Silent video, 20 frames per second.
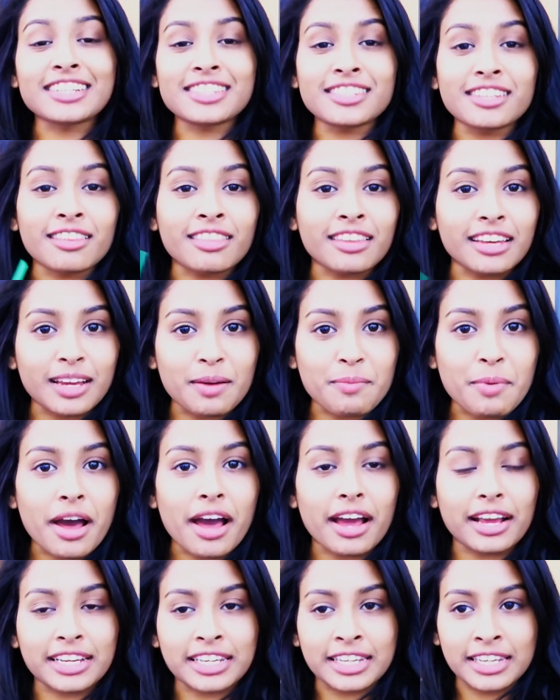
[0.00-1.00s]
That's the thing
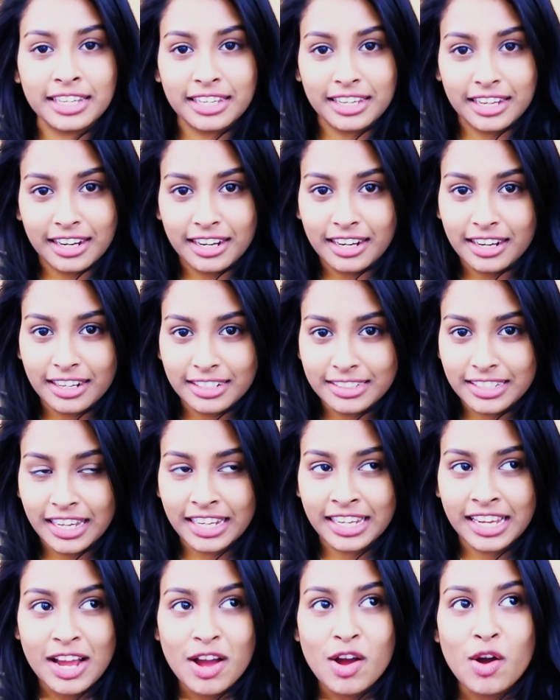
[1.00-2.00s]
about IKEA.
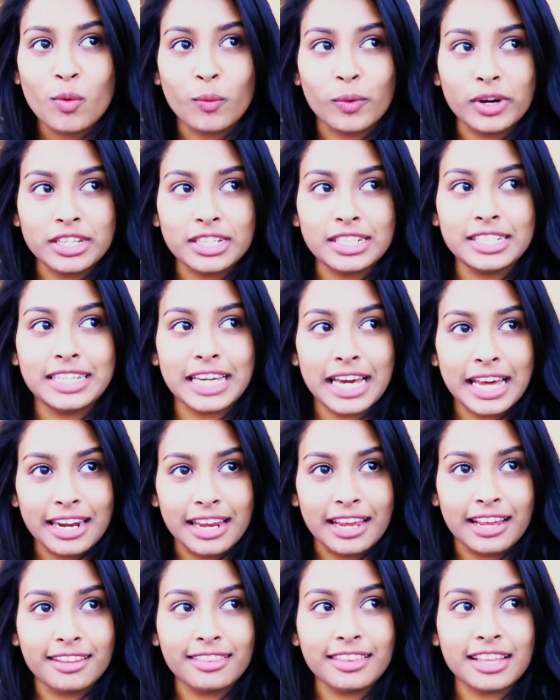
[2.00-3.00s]
Like, get
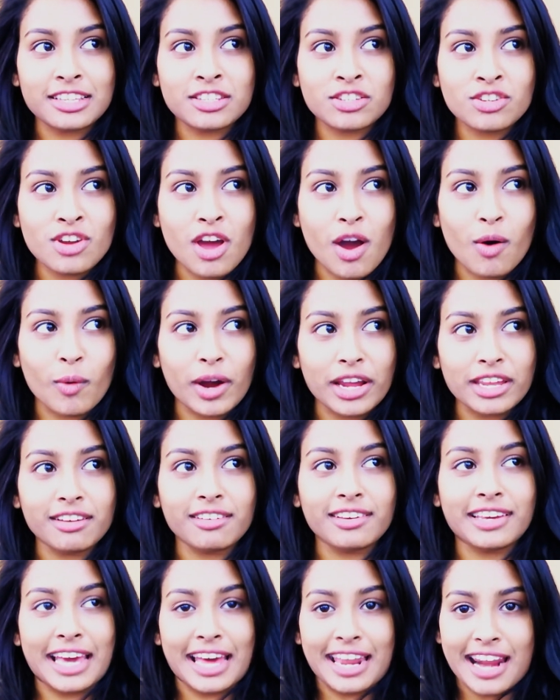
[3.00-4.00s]
it, there's no way you
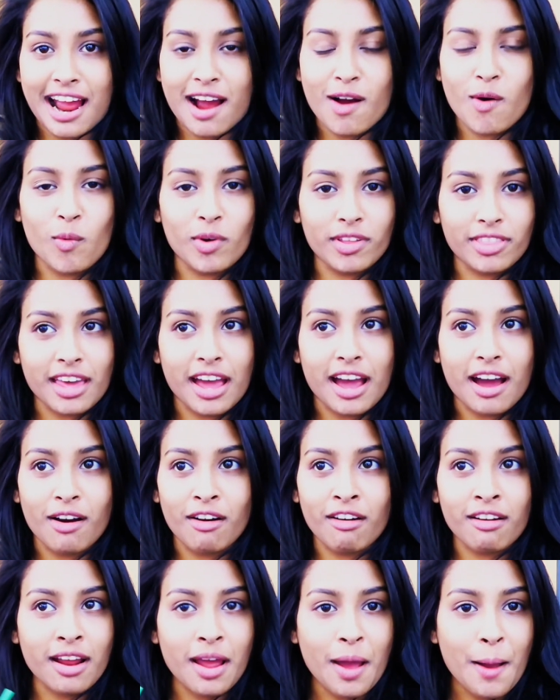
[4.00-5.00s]
get out
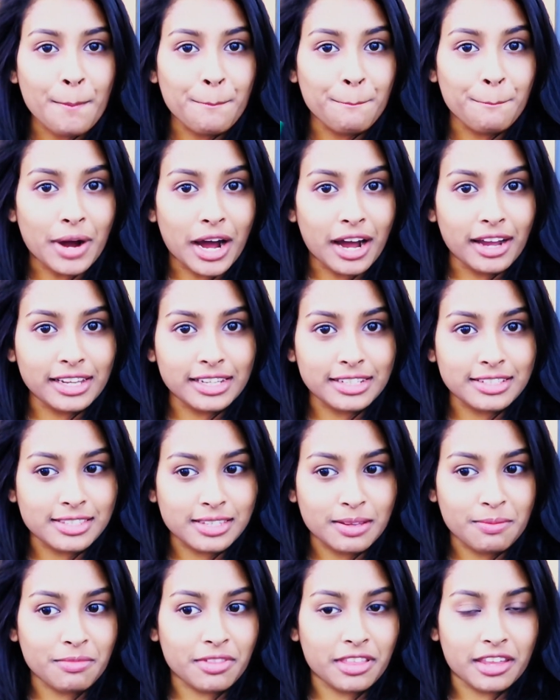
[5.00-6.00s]
without buying
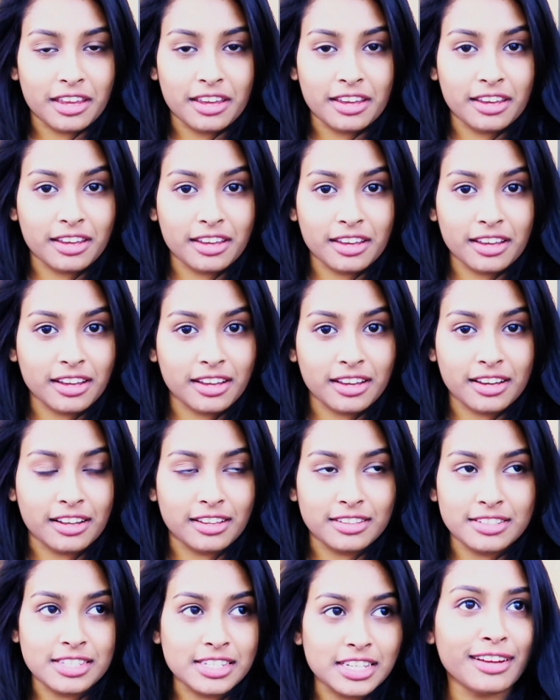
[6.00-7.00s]

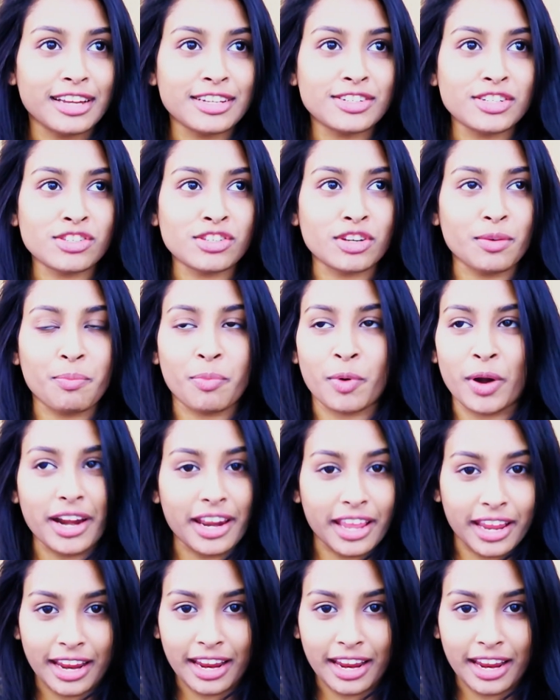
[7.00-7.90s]
Because it's just so pretty.